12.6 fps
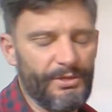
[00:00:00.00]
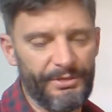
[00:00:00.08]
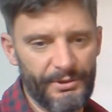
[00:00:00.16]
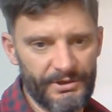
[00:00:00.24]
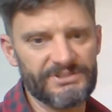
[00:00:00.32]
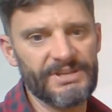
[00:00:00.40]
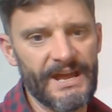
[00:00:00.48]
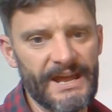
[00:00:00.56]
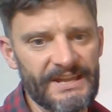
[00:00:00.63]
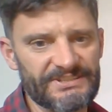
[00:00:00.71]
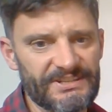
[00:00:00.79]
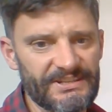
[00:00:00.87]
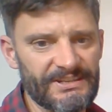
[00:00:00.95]
Third
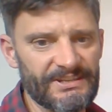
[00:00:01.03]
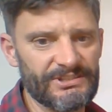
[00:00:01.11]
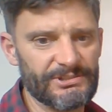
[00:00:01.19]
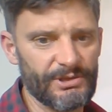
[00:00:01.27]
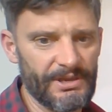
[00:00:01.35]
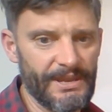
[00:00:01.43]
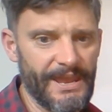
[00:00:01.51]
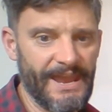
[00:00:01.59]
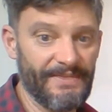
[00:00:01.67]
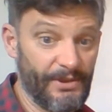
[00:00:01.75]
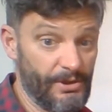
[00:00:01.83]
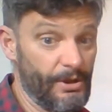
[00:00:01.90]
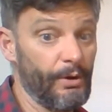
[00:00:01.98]
task is looking at
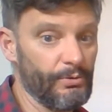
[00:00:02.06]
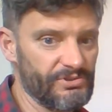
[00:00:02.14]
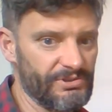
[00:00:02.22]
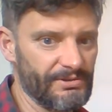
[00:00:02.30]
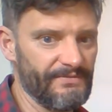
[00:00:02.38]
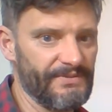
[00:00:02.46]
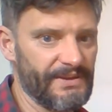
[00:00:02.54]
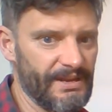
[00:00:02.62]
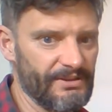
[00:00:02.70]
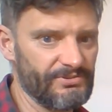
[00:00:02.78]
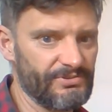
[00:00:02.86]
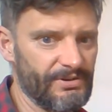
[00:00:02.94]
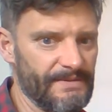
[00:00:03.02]
the culture of the
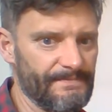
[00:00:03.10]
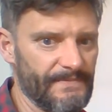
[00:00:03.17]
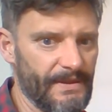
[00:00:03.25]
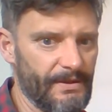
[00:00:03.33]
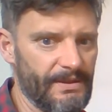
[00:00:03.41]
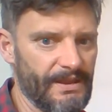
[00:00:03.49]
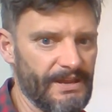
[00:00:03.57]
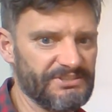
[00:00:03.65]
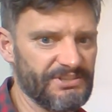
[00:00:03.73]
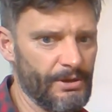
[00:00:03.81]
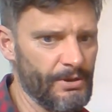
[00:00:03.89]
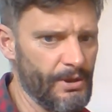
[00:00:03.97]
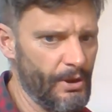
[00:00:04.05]
country. Okay,
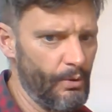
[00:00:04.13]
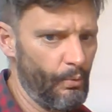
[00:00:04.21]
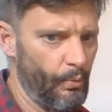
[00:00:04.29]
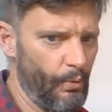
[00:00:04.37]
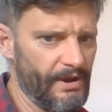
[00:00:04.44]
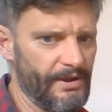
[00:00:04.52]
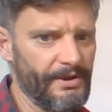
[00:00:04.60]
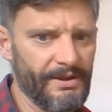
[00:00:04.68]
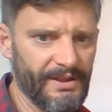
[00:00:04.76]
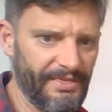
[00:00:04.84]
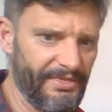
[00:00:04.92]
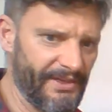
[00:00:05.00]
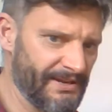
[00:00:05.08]
so what kind
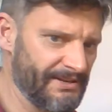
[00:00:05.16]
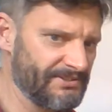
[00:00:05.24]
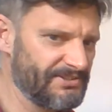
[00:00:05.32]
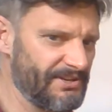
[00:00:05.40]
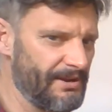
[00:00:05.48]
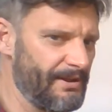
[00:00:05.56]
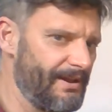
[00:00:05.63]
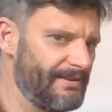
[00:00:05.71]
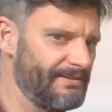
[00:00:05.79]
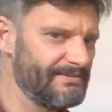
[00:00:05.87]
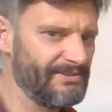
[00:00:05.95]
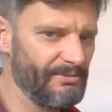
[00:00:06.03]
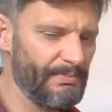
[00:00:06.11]
of things do
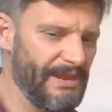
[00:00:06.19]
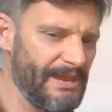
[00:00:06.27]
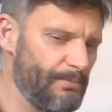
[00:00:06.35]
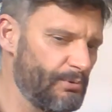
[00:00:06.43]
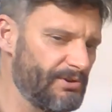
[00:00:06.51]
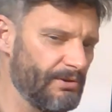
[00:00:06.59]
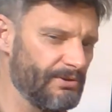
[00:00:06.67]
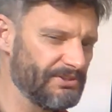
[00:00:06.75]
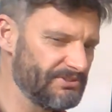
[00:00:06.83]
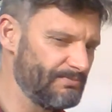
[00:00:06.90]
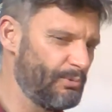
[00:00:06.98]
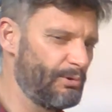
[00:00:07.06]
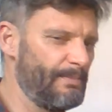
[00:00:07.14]
the people do? This
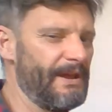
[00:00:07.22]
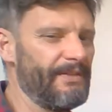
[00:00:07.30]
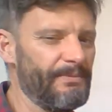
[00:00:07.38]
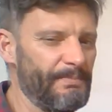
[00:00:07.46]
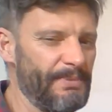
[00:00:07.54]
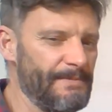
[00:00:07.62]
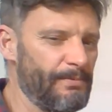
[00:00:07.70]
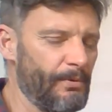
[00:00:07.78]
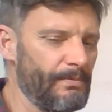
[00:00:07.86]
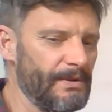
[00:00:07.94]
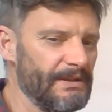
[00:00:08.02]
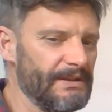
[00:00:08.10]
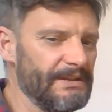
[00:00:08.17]
is more about the people.
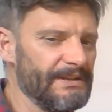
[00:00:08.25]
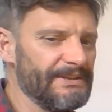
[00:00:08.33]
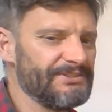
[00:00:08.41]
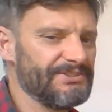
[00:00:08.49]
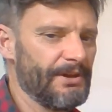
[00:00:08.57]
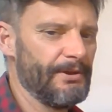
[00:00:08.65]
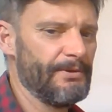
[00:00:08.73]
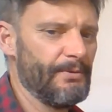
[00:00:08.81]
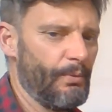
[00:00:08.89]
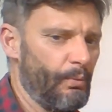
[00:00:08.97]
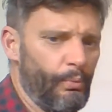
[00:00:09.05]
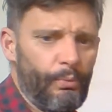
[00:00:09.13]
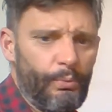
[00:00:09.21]

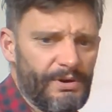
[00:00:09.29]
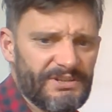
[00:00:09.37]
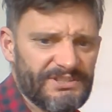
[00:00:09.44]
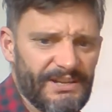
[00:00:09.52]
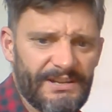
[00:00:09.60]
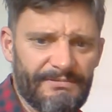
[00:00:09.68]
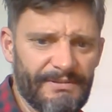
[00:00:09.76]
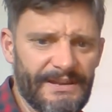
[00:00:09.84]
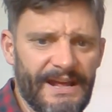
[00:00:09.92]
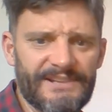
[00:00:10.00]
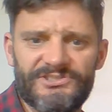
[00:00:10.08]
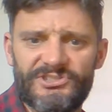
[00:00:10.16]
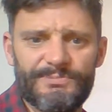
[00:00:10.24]
So what is it in
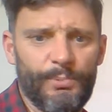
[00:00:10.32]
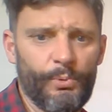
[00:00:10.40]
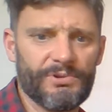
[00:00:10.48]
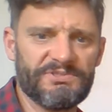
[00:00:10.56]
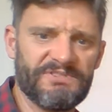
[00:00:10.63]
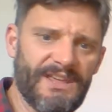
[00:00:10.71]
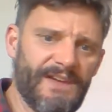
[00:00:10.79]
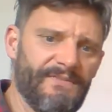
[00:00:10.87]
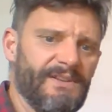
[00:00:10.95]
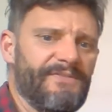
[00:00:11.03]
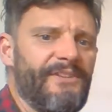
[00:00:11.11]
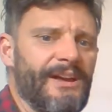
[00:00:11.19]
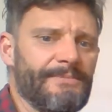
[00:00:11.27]
regards to sports? Do they have any
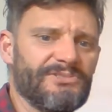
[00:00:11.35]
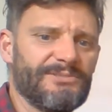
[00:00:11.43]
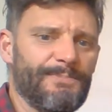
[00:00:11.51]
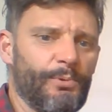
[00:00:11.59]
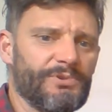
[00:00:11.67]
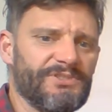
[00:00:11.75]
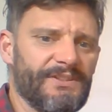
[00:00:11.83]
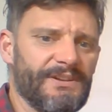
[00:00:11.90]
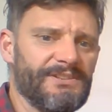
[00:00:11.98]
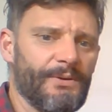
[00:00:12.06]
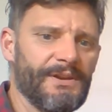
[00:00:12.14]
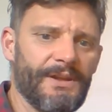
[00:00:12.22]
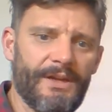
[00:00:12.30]
famous sports that they
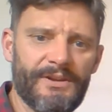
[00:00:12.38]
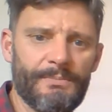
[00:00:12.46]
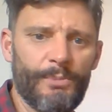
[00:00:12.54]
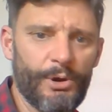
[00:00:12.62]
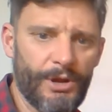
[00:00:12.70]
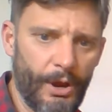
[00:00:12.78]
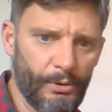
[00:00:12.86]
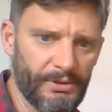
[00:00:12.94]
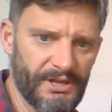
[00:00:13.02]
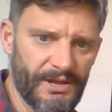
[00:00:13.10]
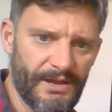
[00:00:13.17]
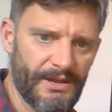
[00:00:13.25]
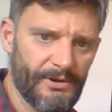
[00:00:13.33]
do? I know that in
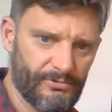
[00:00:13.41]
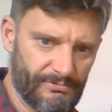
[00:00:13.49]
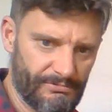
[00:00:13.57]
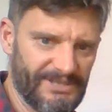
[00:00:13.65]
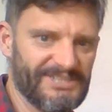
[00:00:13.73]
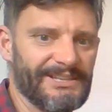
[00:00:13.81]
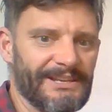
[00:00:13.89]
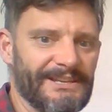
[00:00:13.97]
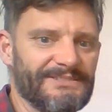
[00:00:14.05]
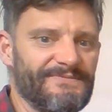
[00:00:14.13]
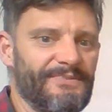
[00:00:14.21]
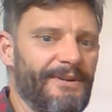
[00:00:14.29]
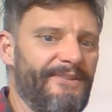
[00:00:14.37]
Mongolia, wrestling is
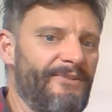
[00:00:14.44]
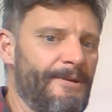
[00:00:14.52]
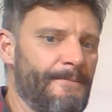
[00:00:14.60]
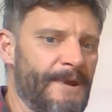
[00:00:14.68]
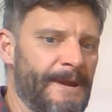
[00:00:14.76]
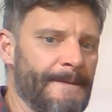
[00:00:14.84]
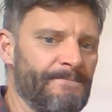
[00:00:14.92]
very, very big.